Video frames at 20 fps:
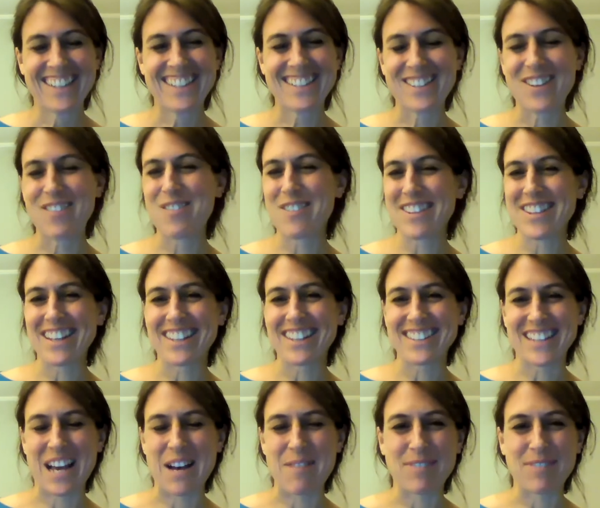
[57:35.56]
The, the whole thing
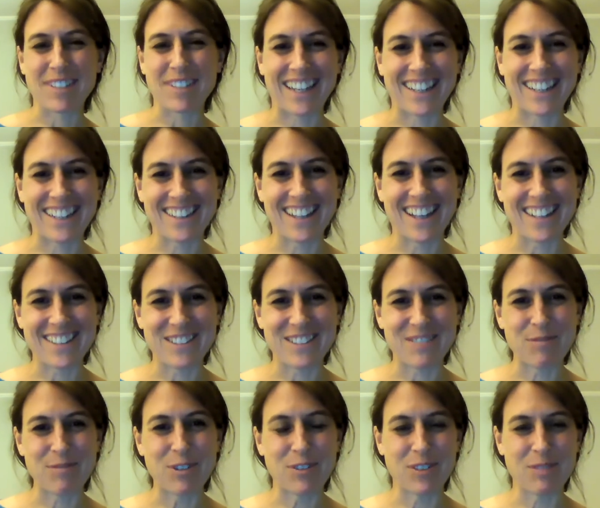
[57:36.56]
is complicated. Lots
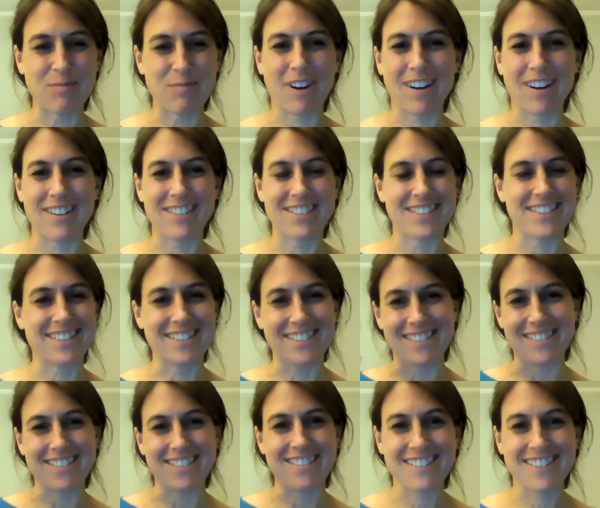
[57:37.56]
of moving parts
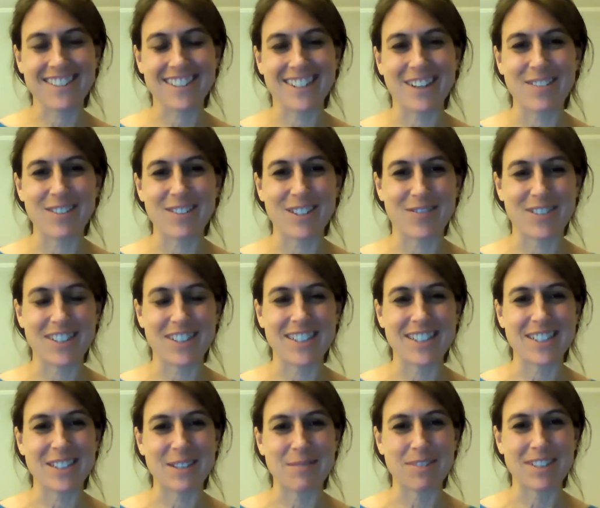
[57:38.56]
and you know different
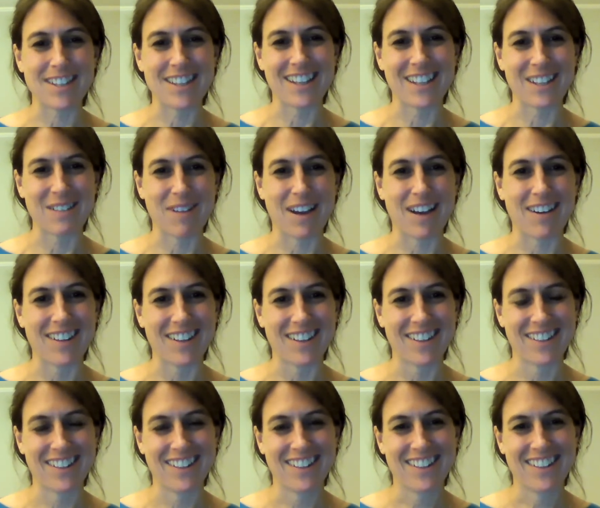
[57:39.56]
systems to think about.